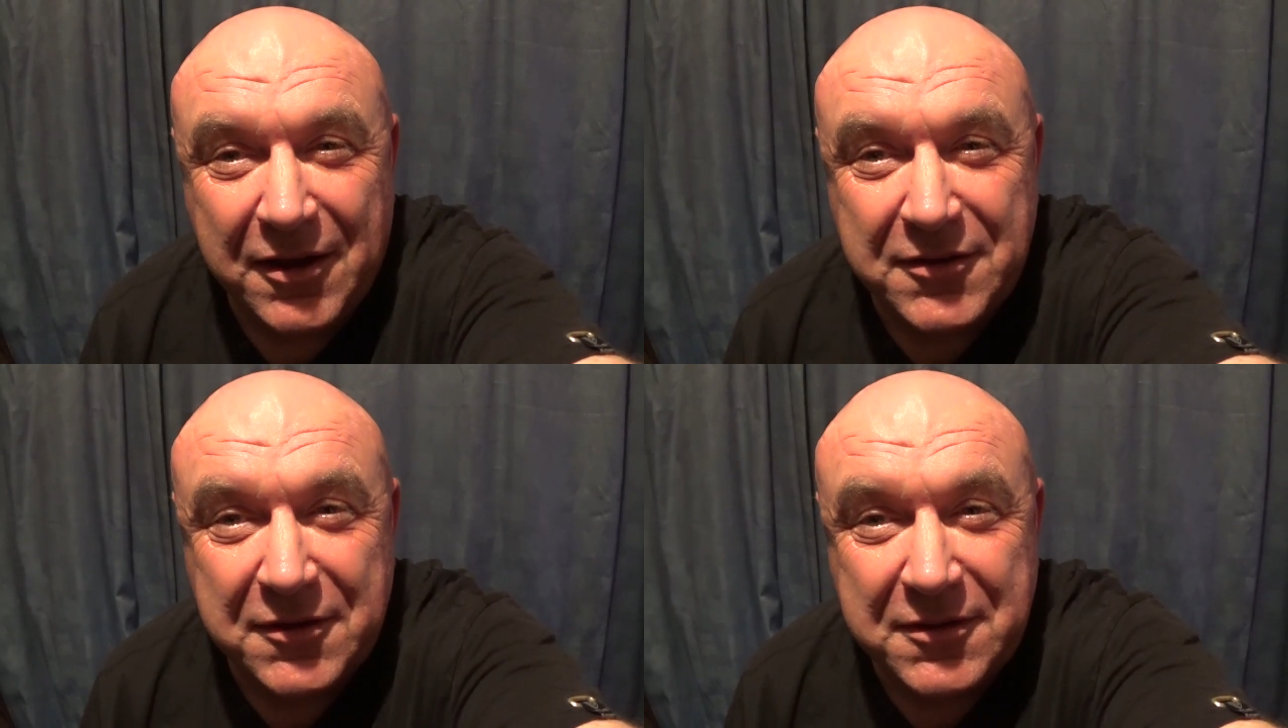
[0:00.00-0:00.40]

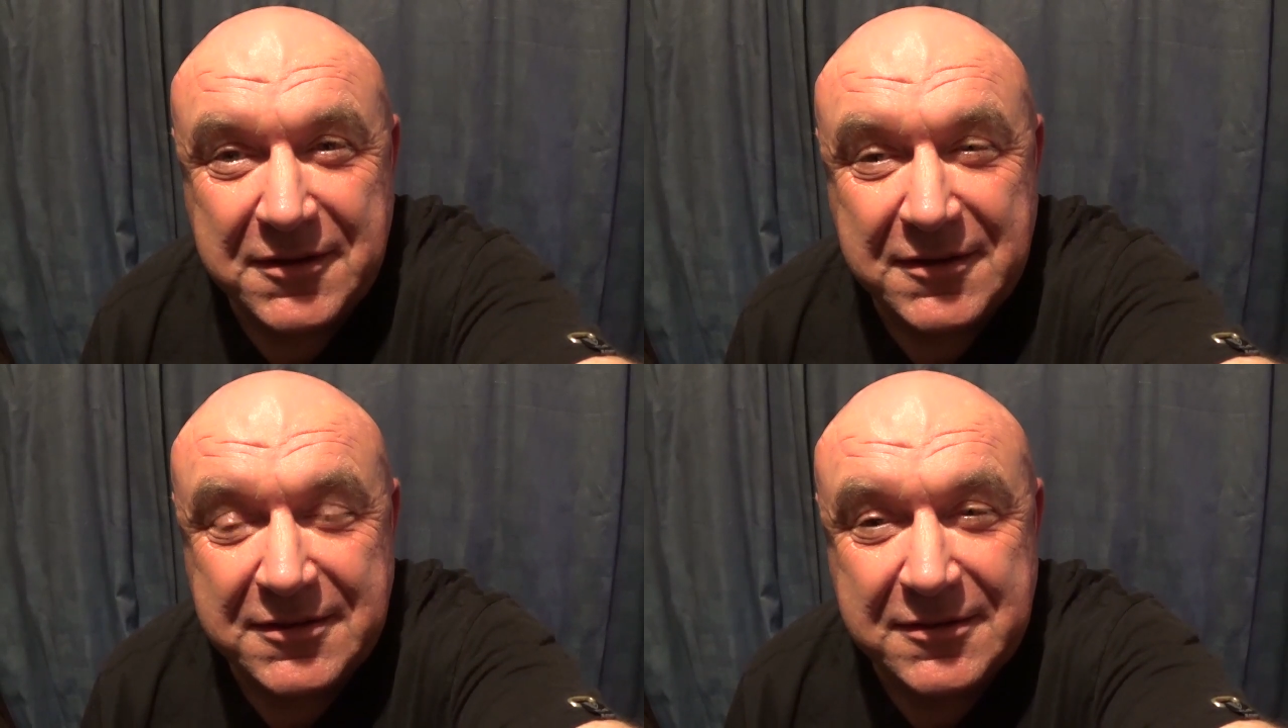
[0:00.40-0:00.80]
So
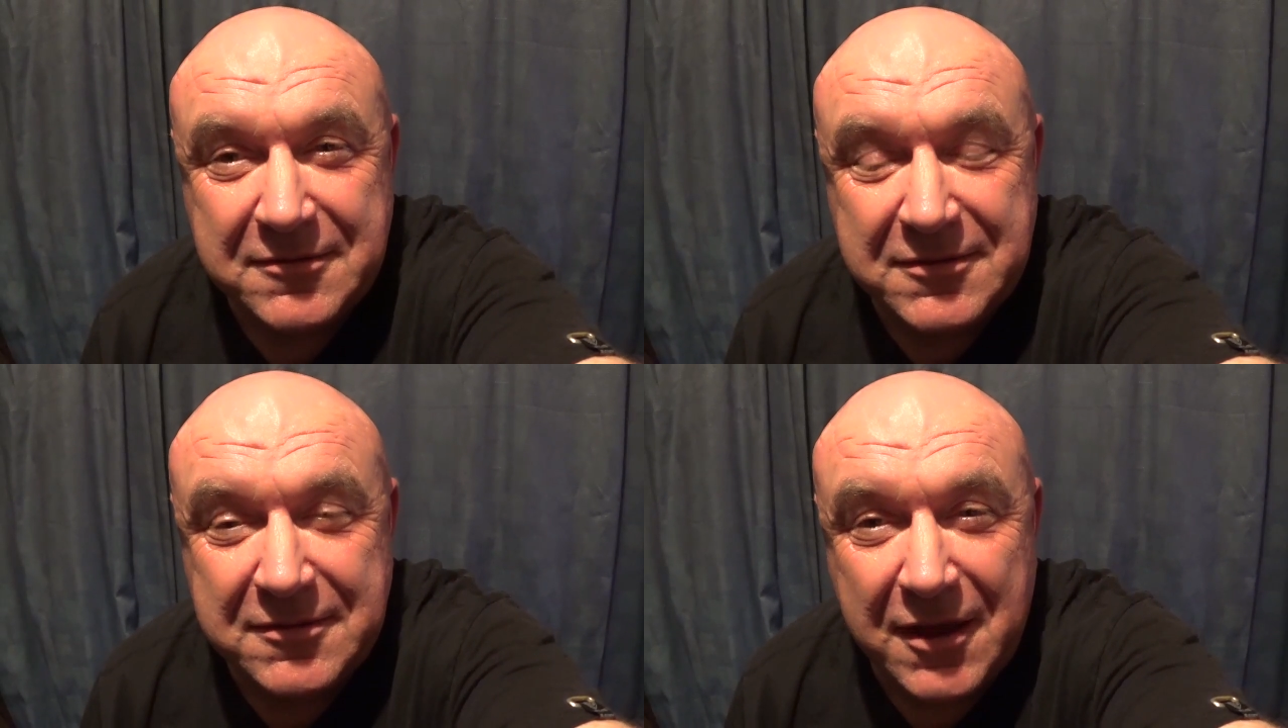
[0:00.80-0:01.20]
this is
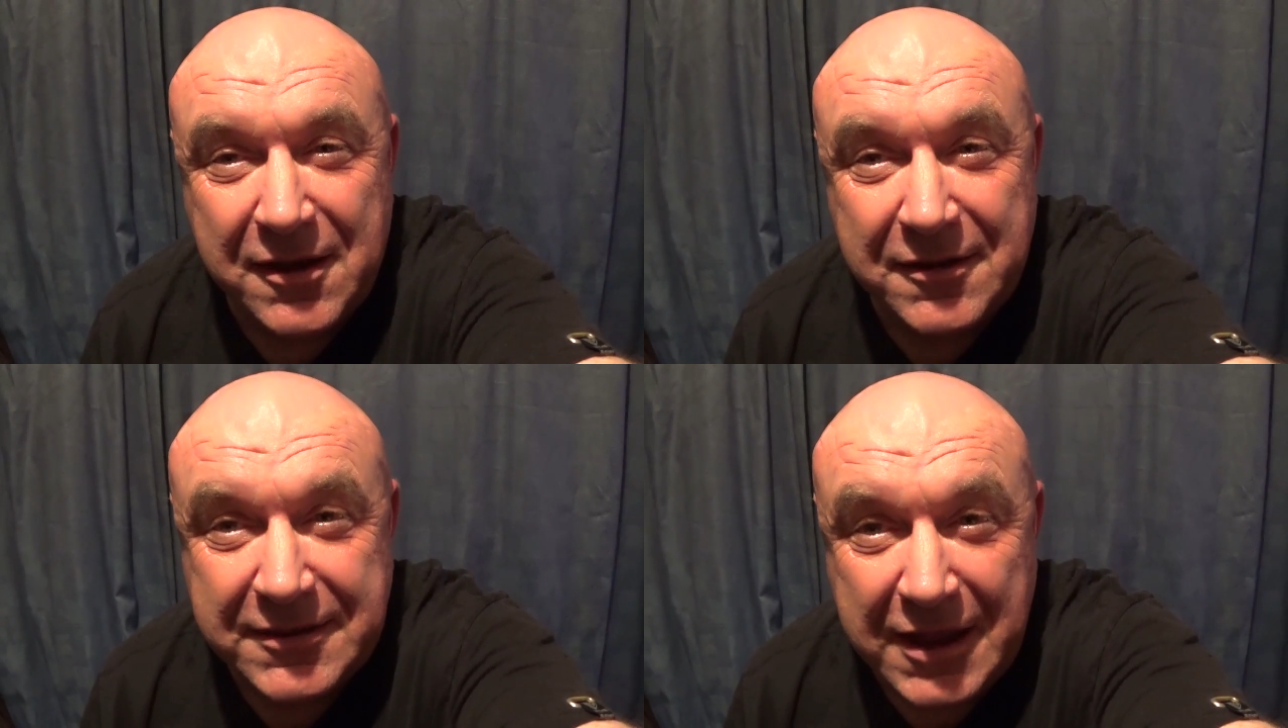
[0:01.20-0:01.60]

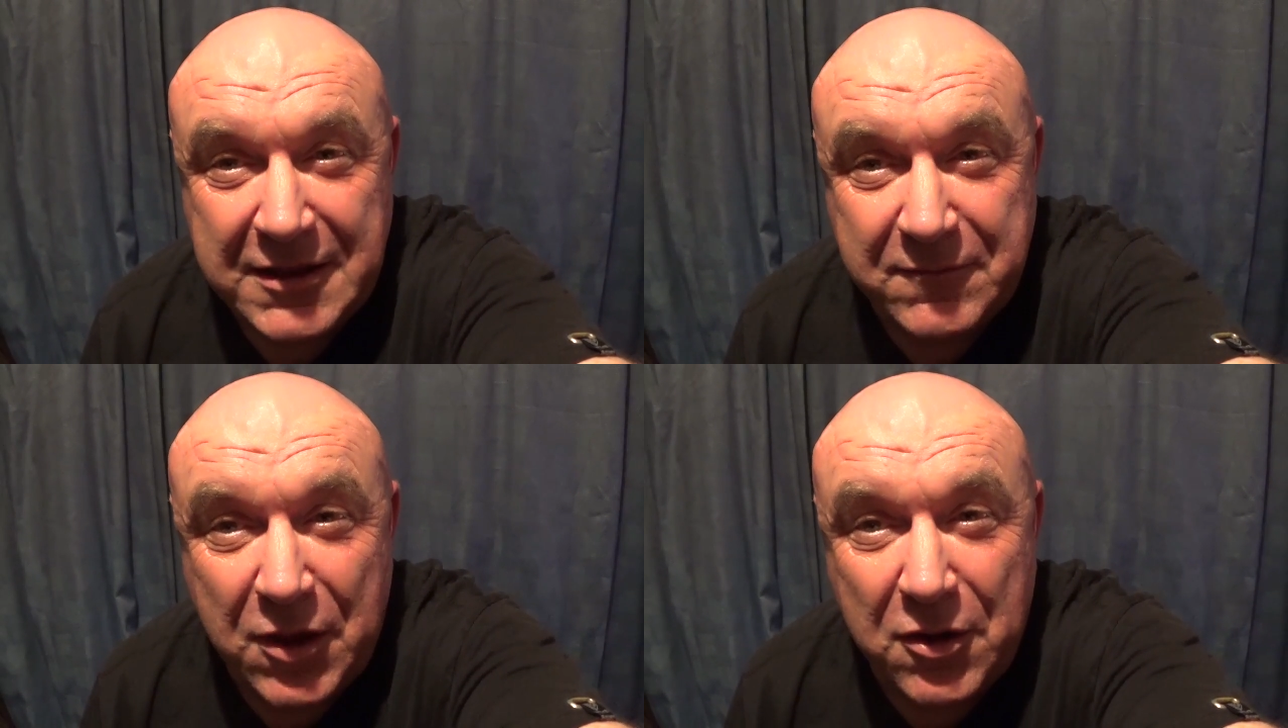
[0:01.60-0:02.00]

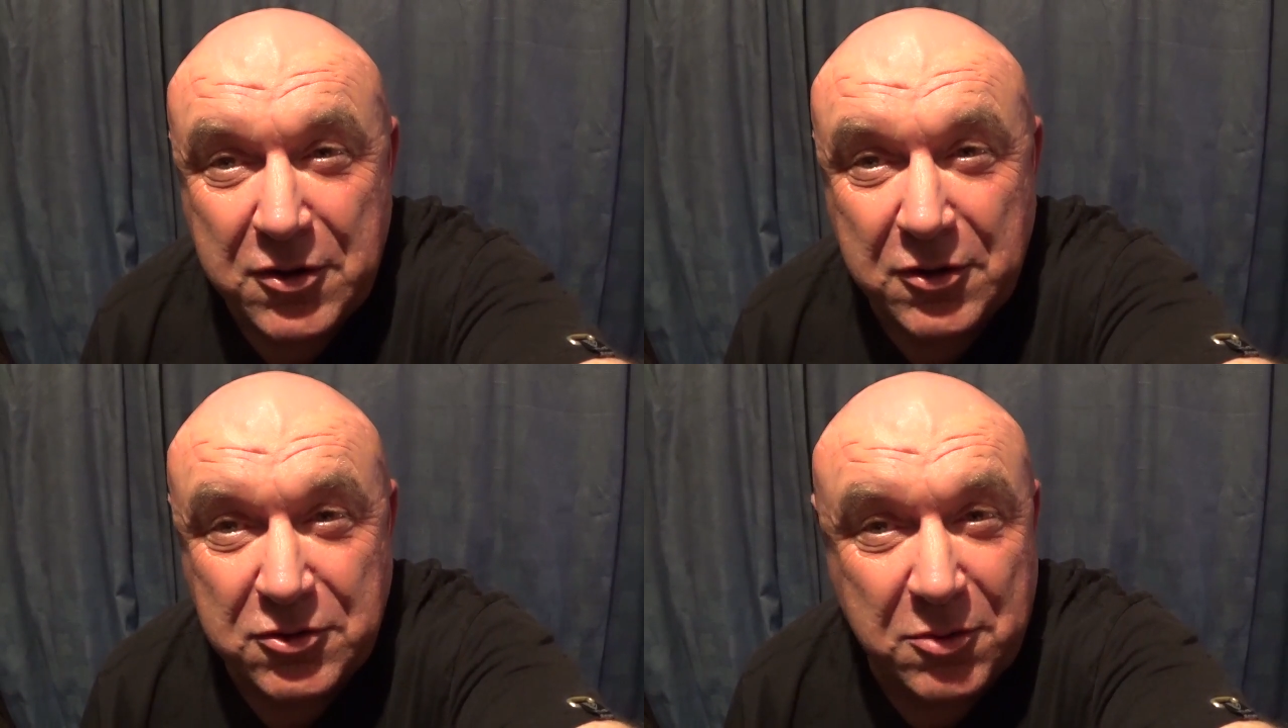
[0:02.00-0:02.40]
daily
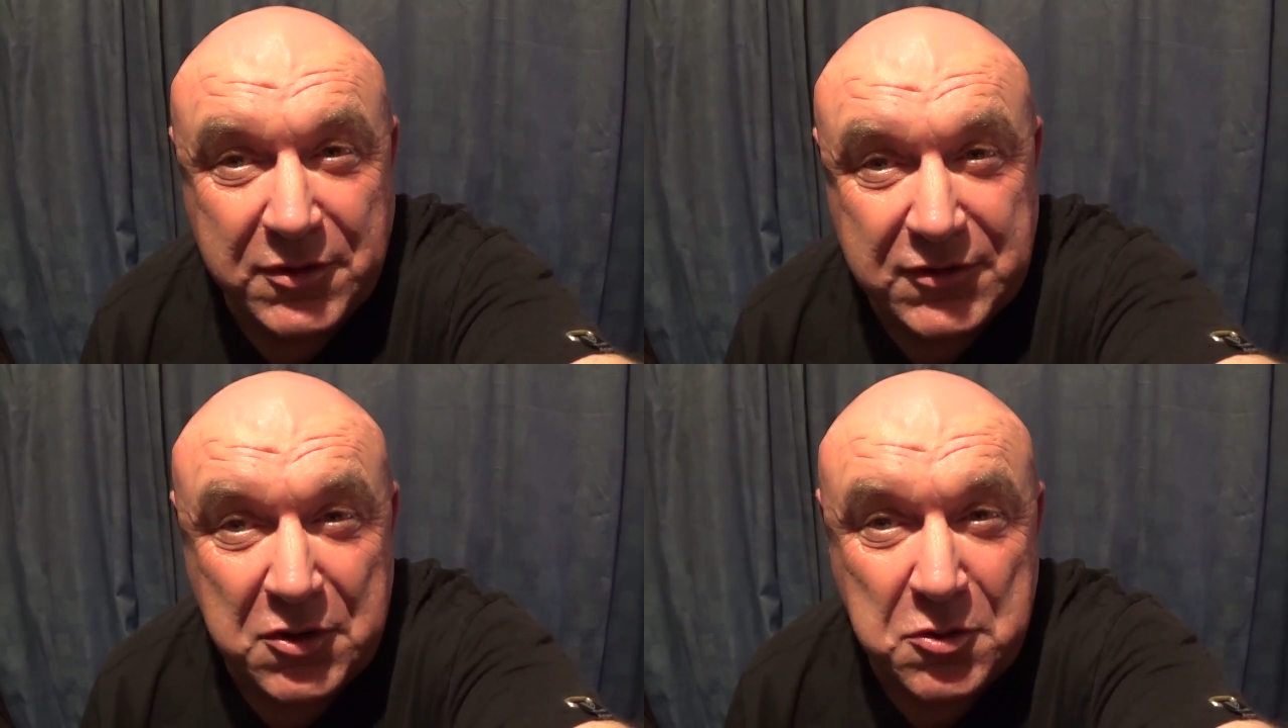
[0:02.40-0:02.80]
vlog number
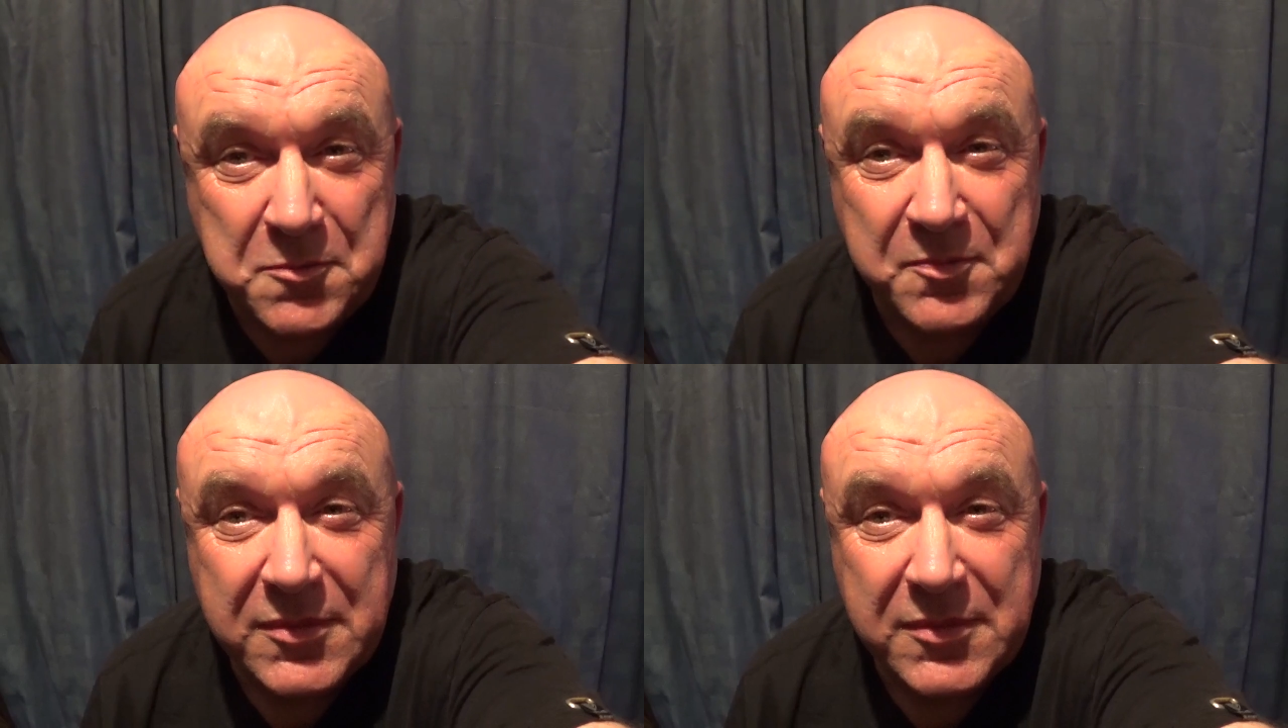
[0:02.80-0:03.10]
2.